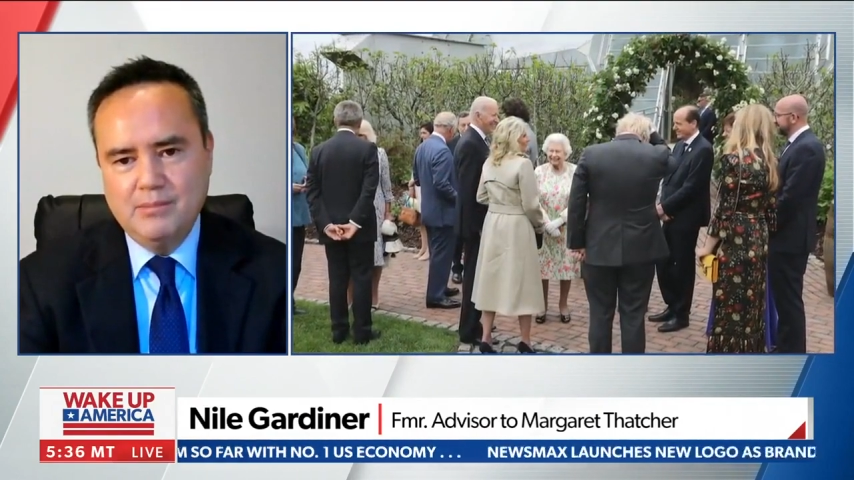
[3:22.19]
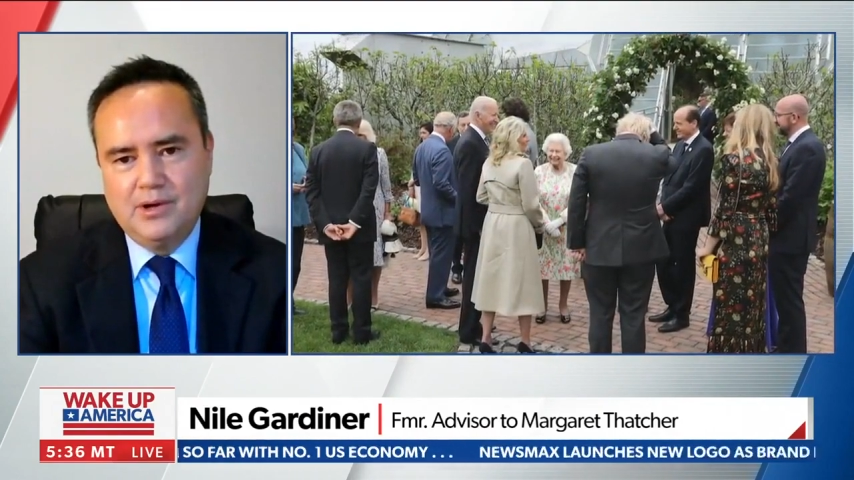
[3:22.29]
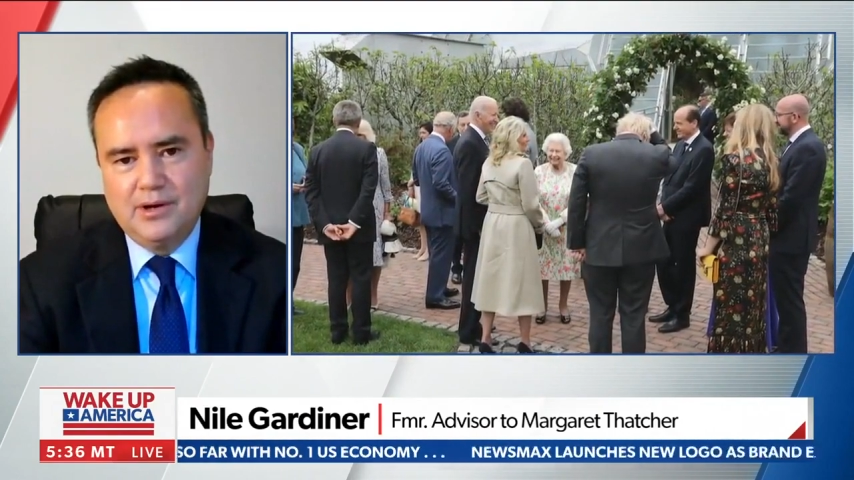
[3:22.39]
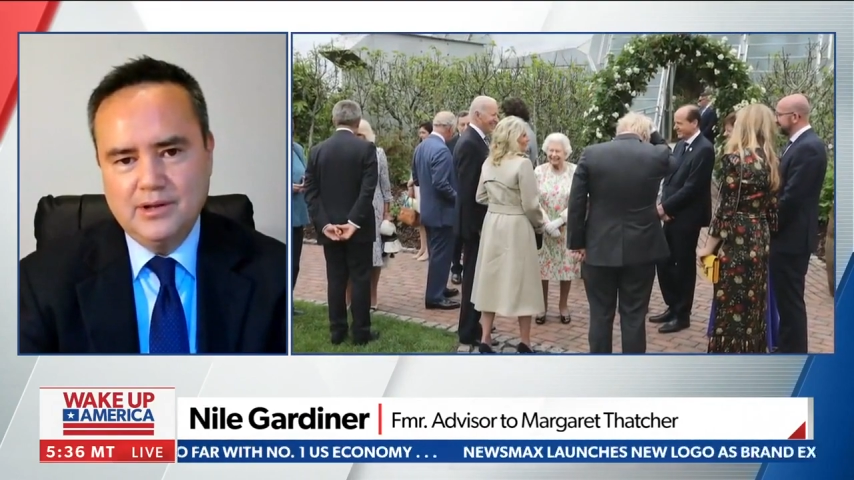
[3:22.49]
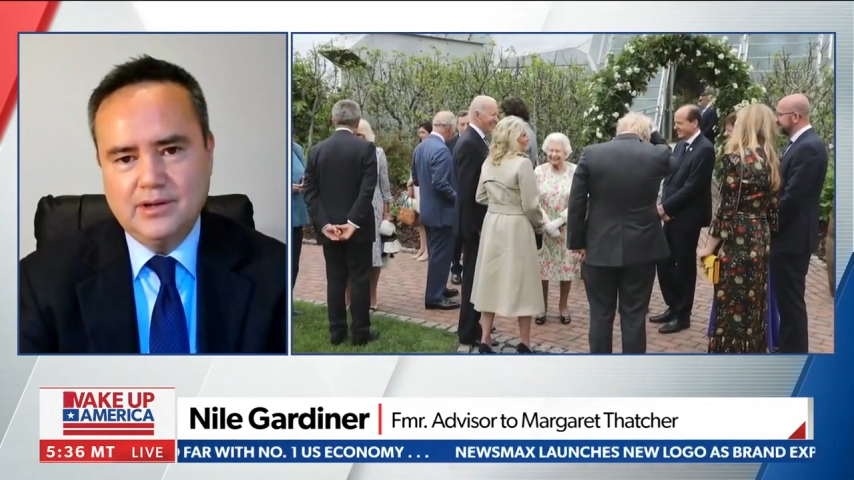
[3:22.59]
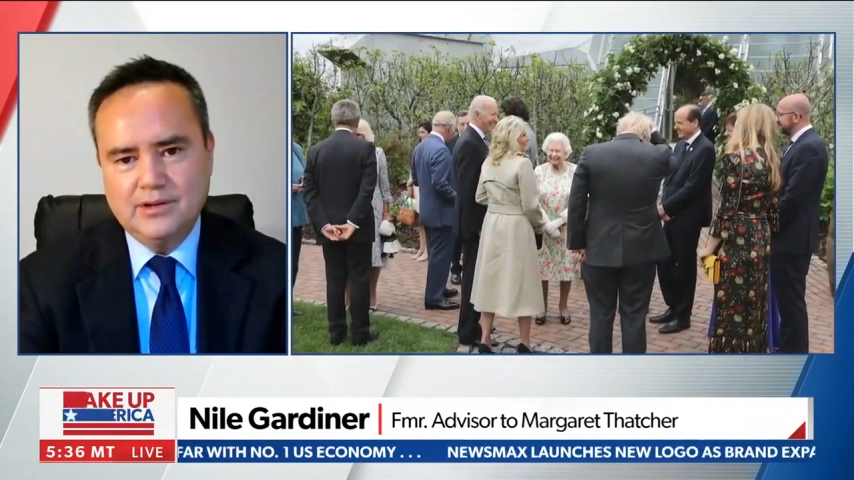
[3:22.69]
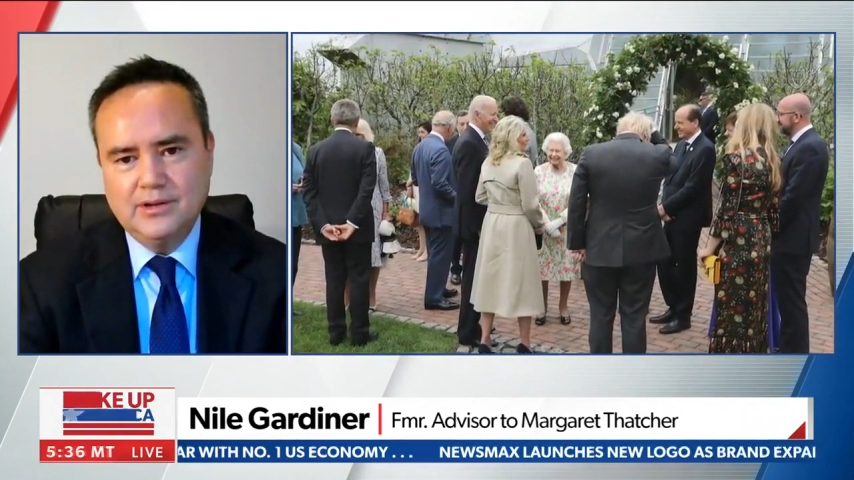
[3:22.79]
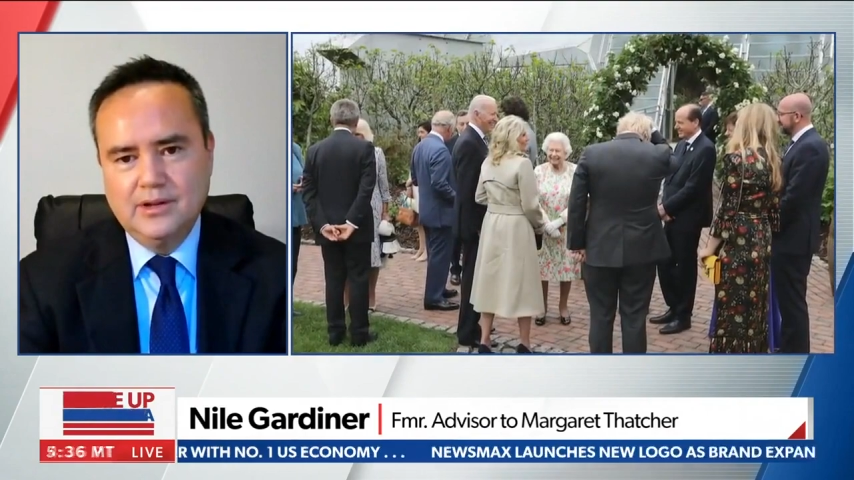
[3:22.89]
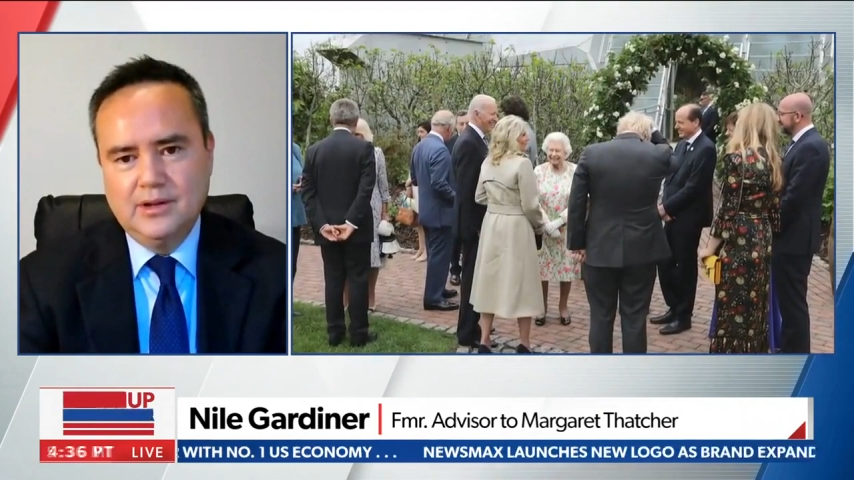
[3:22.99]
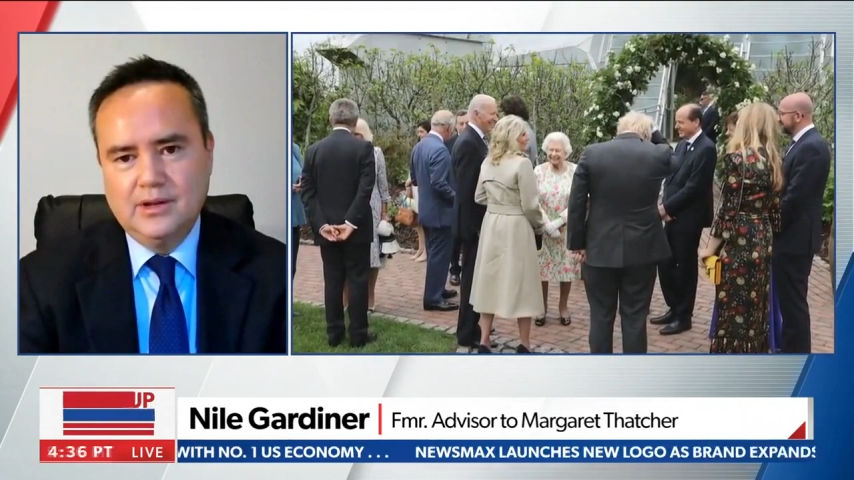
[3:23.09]
market
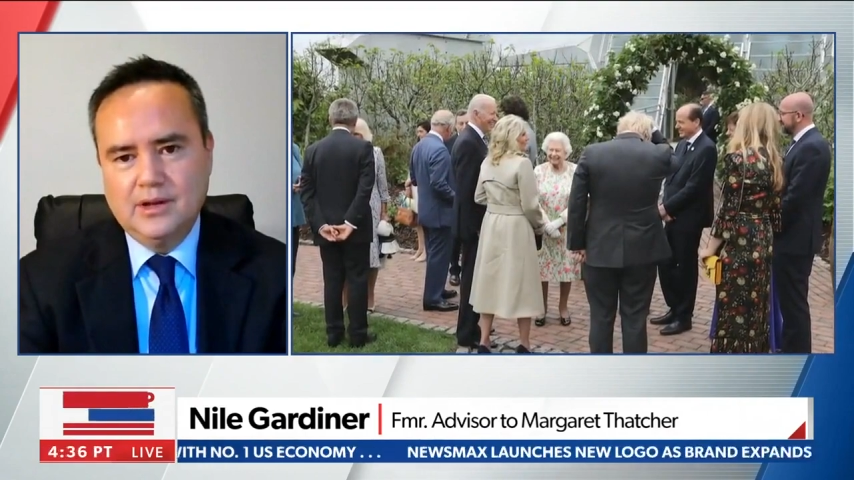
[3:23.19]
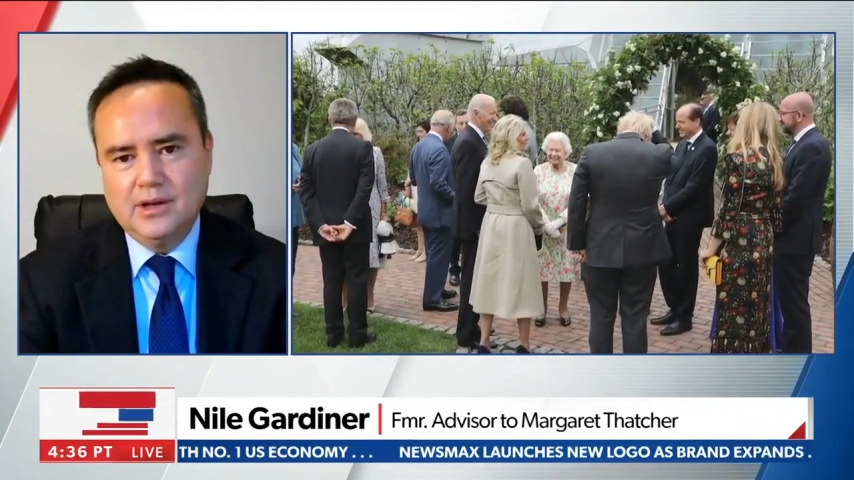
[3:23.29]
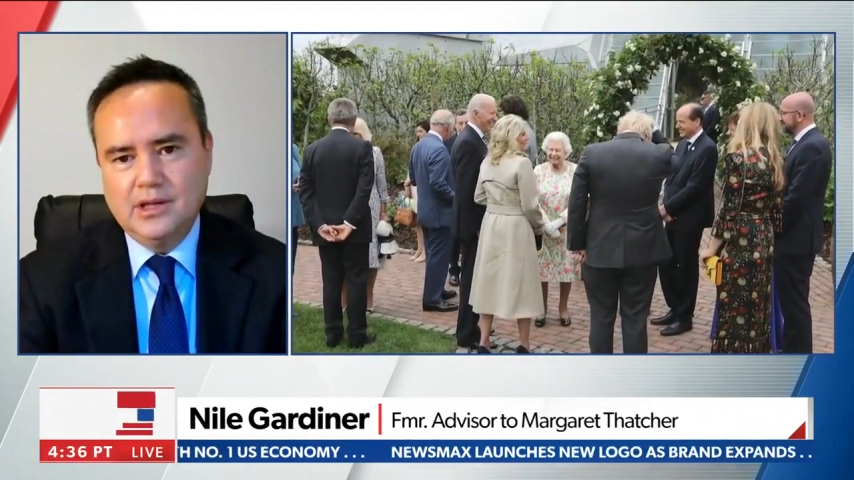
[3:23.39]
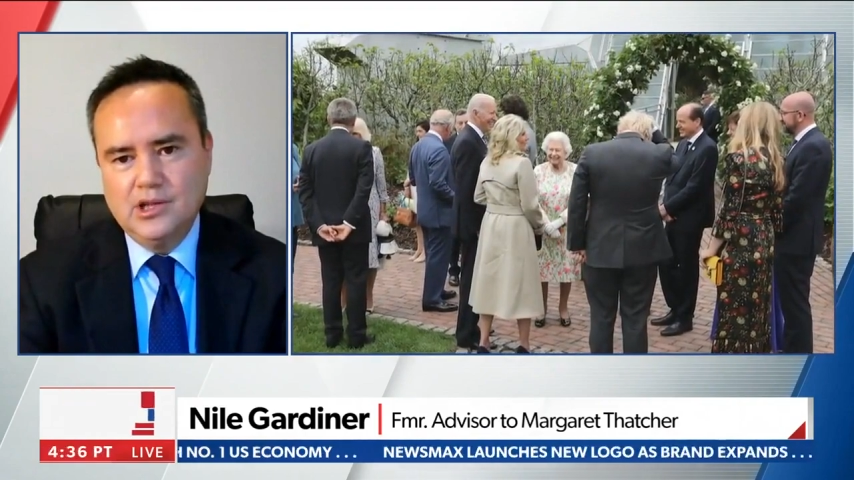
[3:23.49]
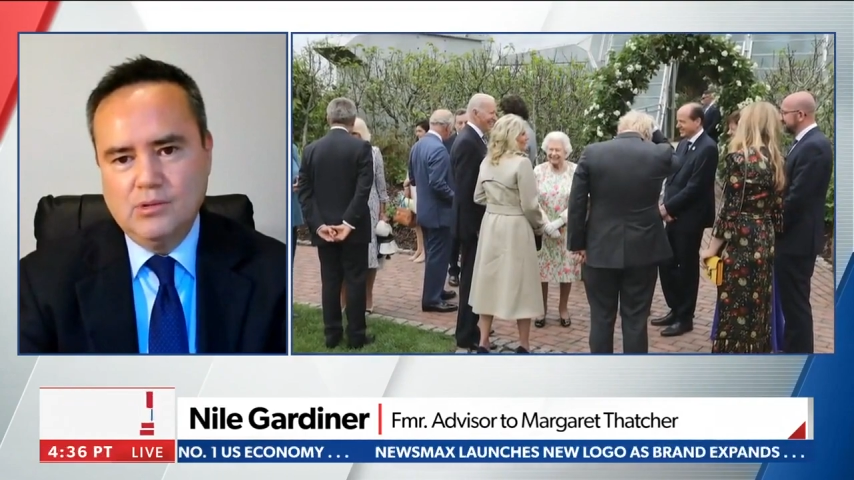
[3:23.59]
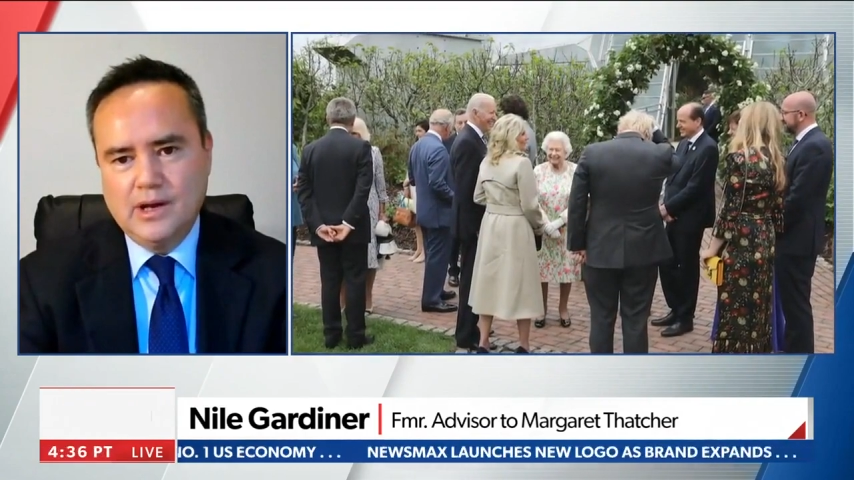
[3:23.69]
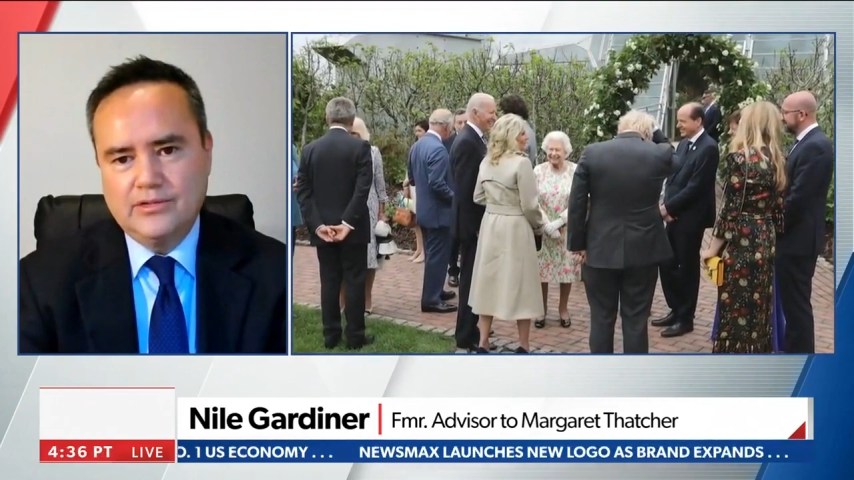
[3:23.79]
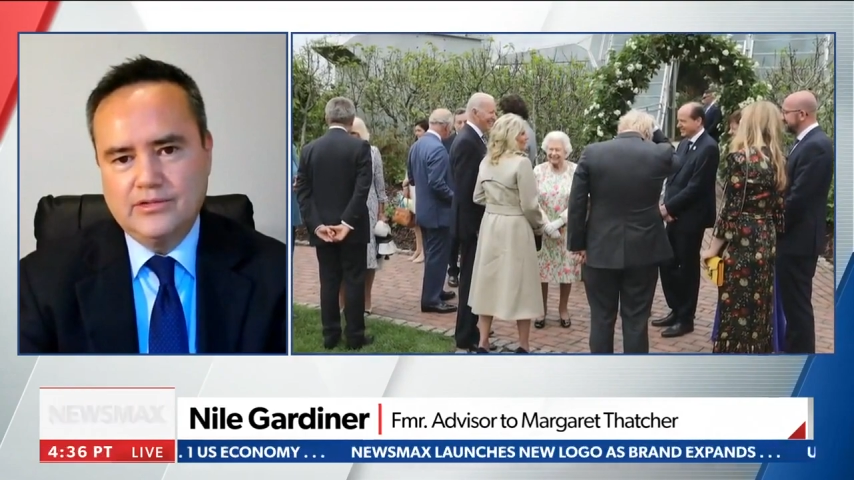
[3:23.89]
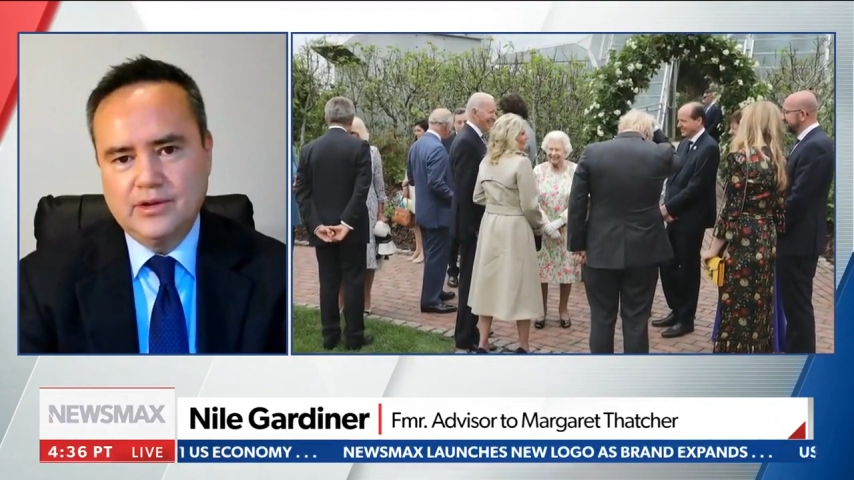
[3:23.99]
uh, U.S.